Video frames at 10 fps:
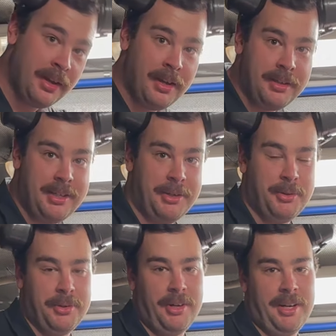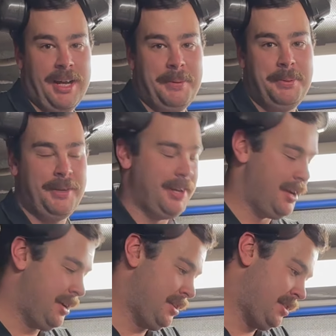tickled right up. You
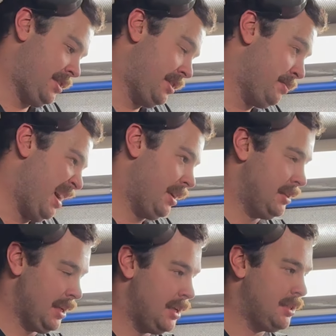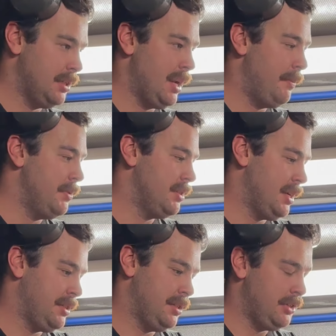know, it's making decent numbers,
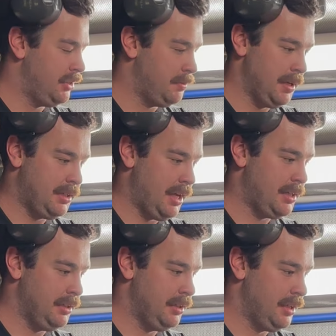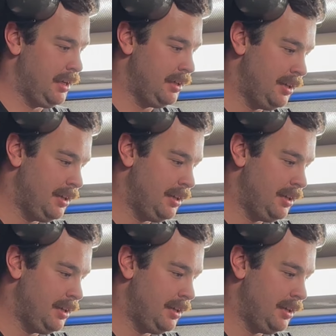nothing too spectacular though.